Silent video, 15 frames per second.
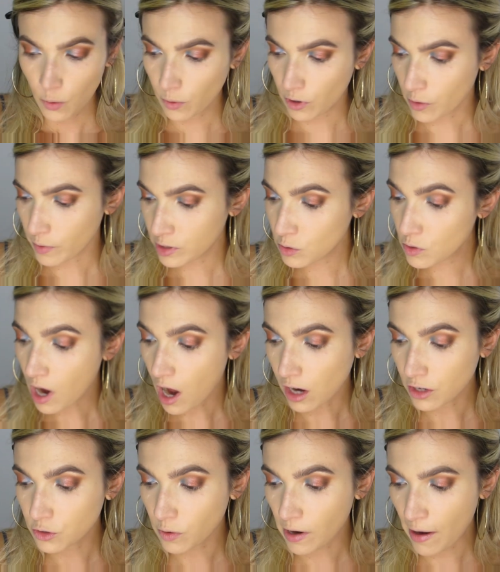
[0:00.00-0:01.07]
We're going to
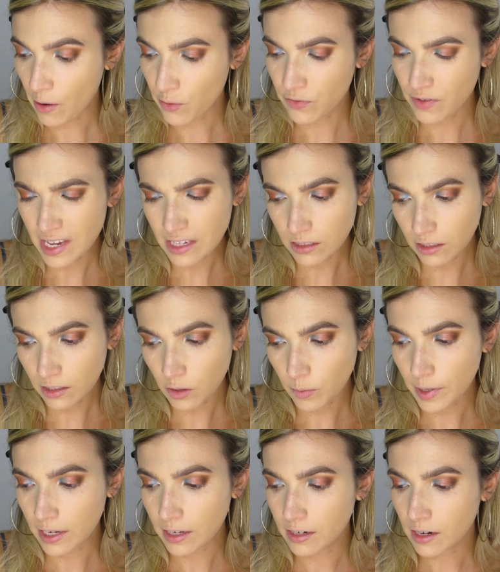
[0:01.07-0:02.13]
contour our face a little
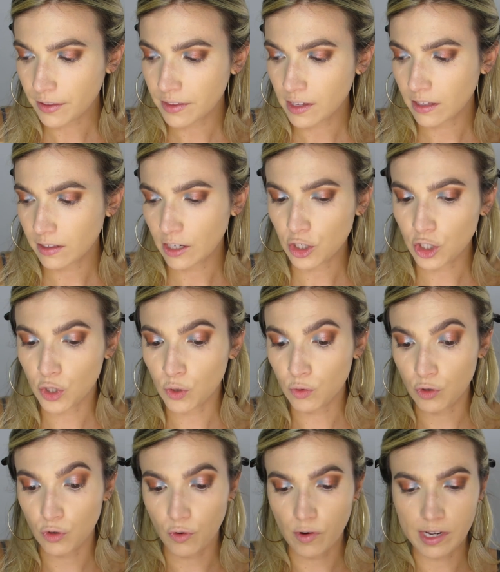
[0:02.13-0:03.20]
bit, nothing like too,
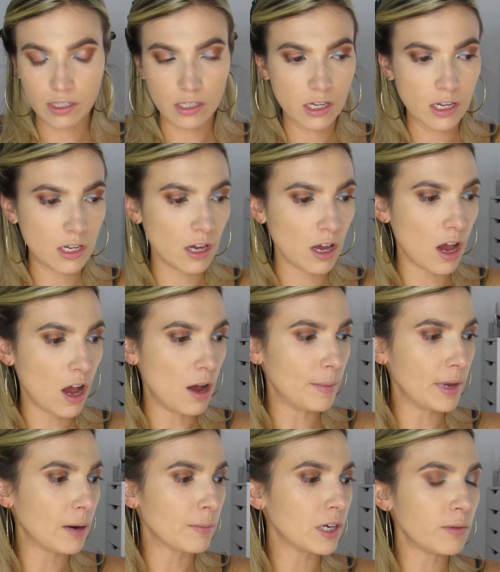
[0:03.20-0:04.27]
too crazy. Um,
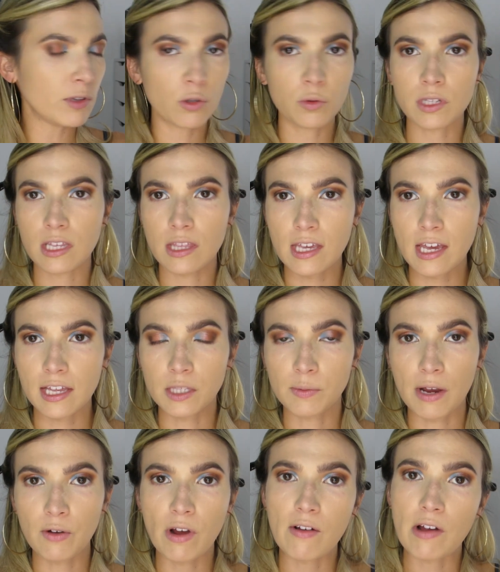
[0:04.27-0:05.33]
and I'm gonna be using the It's
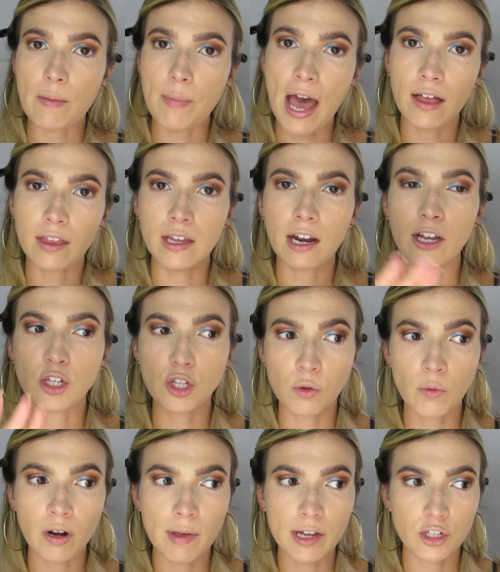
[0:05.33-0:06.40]
My Ray Ray palette. I do
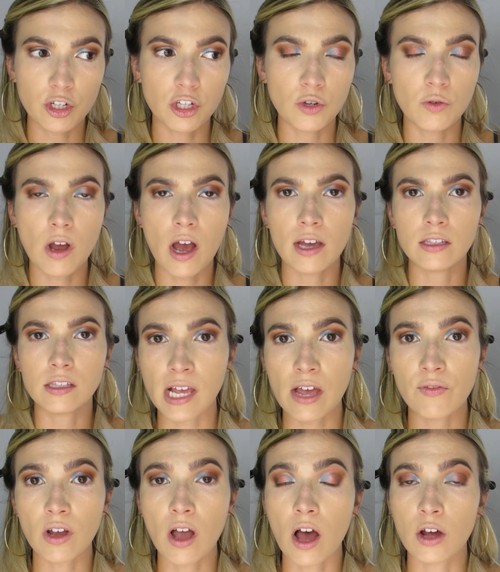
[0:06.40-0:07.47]
wanna mention to you guys, they
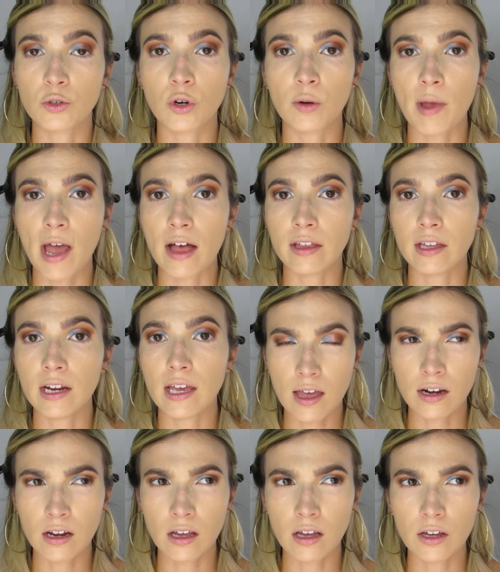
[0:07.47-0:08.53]
have a contour palette
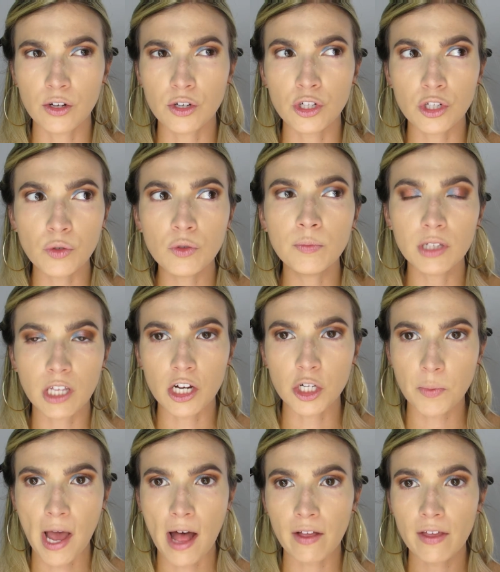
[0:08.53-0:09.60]
and a nude blush
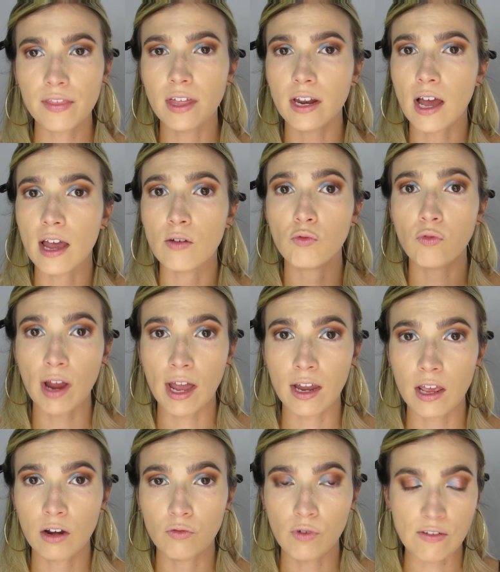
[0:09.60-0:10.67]
palette that I
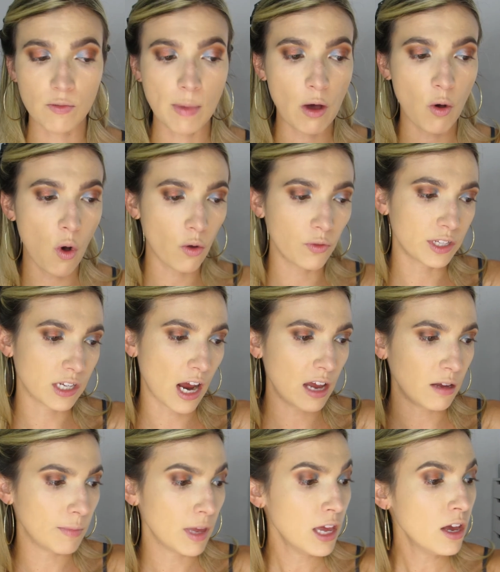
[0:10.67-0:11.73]
rant and rave about all the
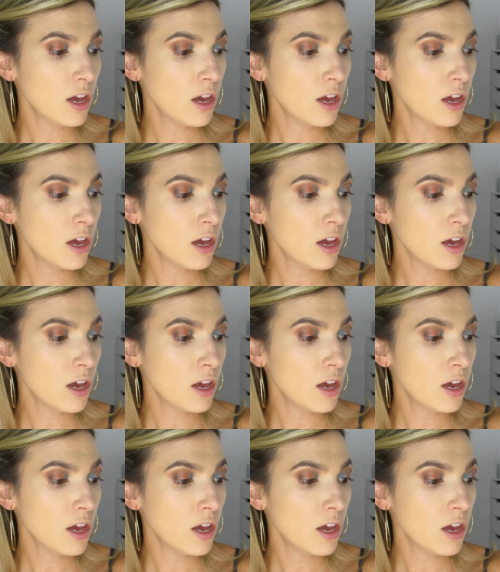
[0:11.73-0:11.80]
time.